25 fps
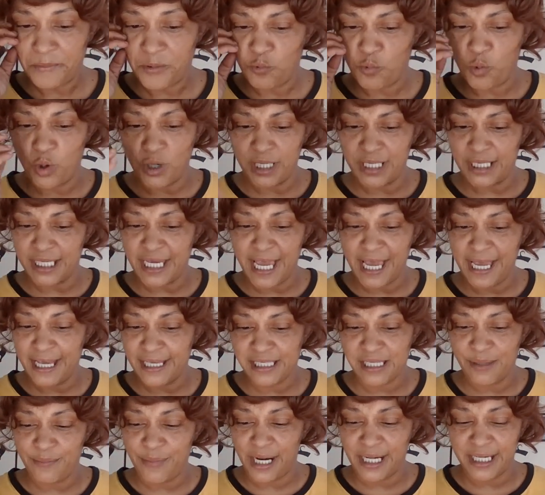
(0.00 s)
Wanted to
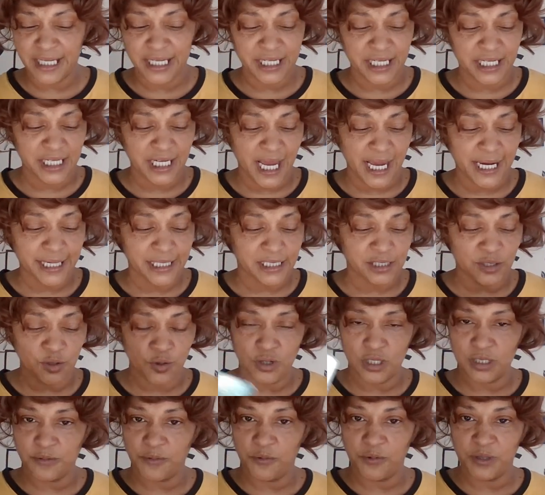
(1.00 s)
have somebody in the Nine of
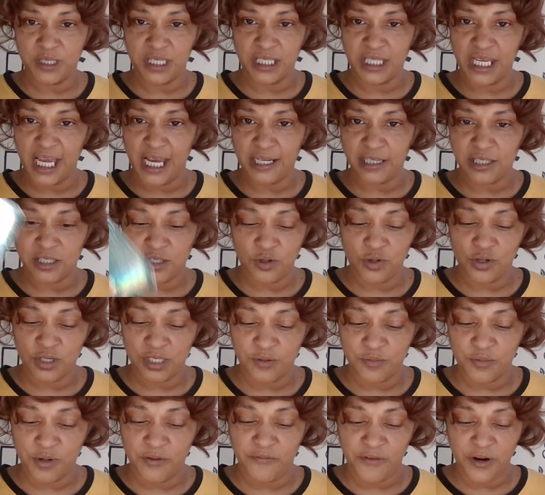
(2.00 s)
Swords, but with the Nine of
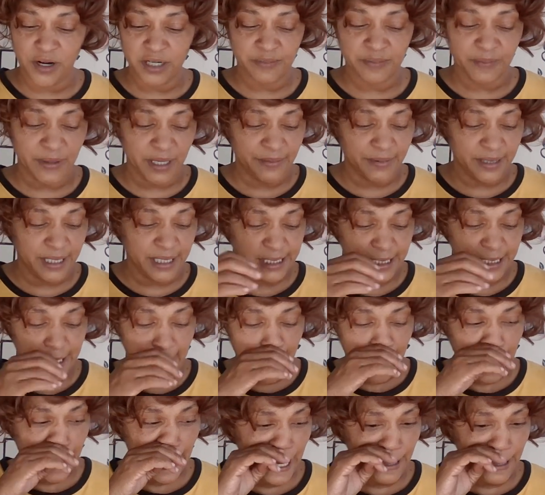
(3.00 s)
Swords in reverse, baby, that's
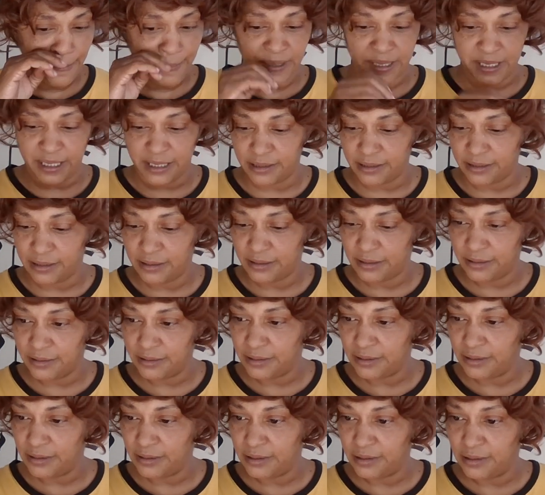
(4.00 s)
not happening.
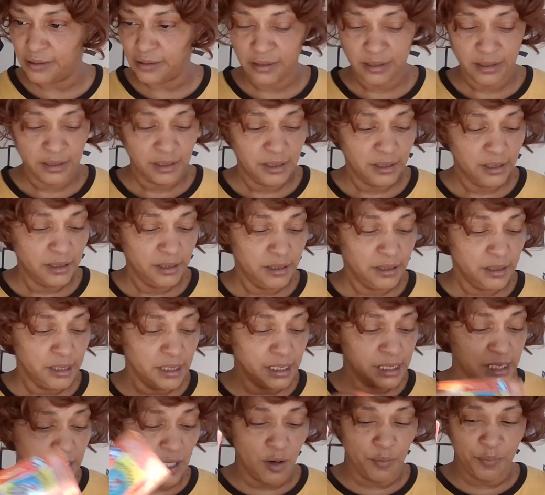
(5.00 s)

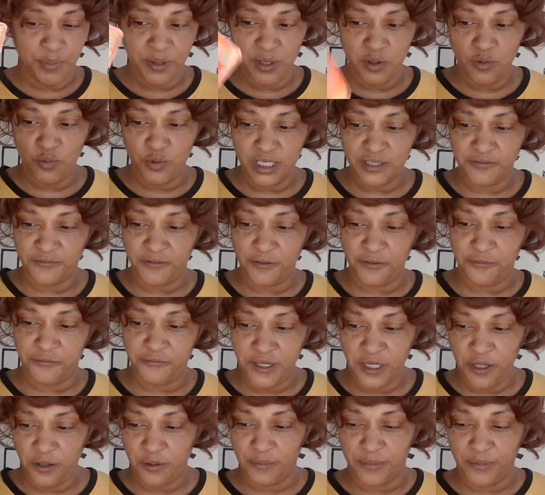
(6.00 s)
It's going to be wish
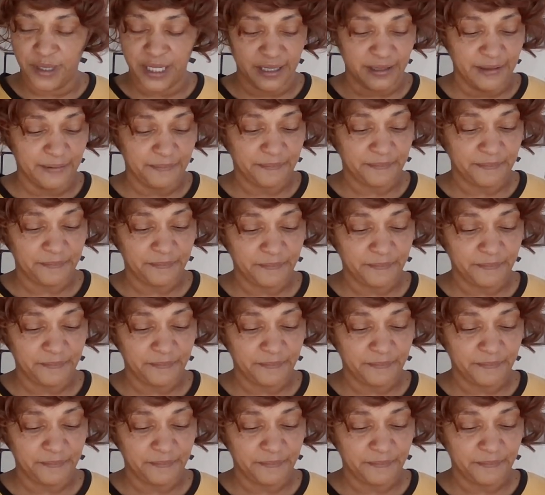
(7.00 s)
fulfillment.